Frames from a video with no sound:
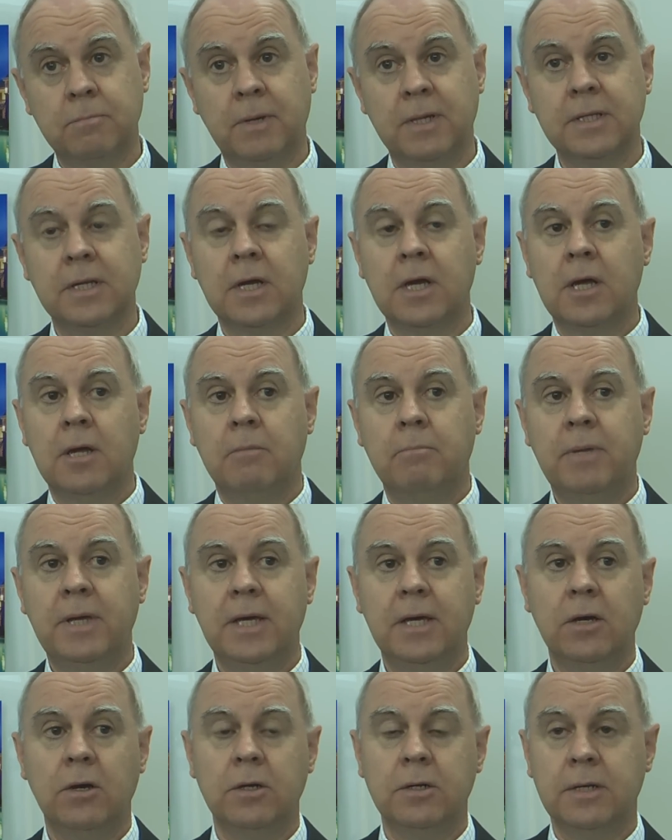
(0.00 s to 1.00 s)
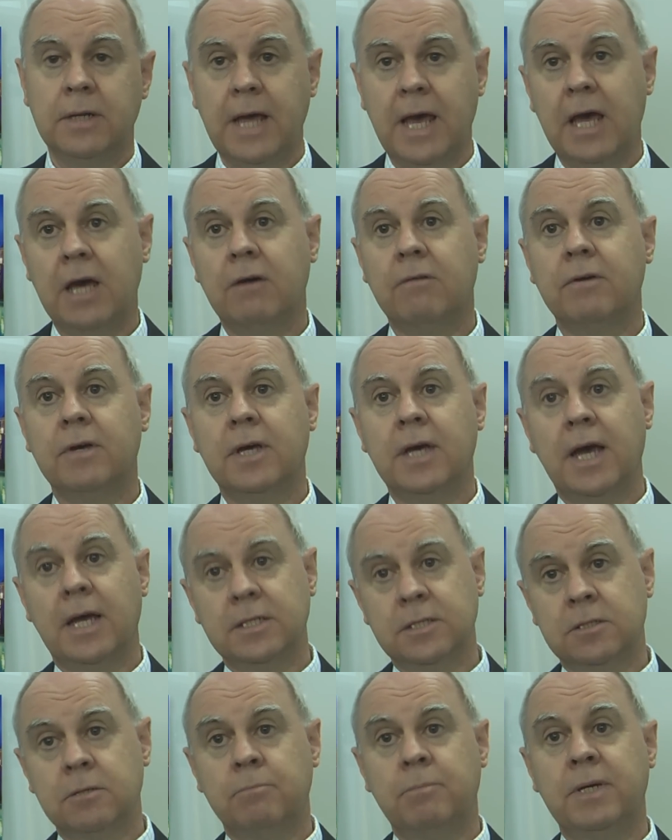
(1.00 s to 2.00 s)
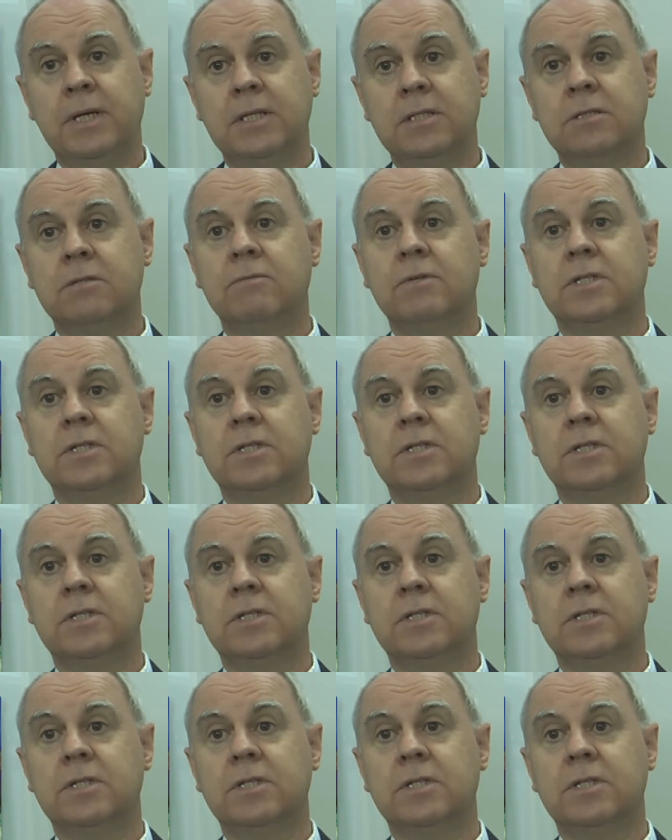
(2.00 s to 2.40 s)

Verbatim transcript: but being on an area as the beach,